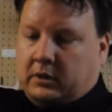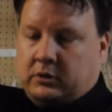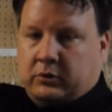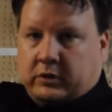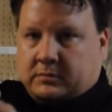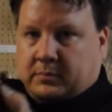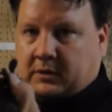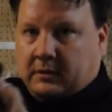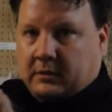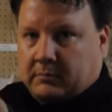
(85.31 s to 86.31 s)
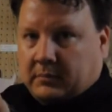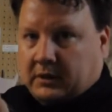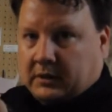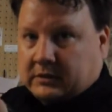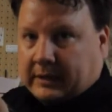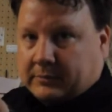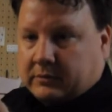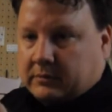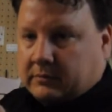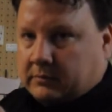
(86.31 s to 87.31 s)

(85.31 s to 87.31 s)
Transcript: USB mini adapter.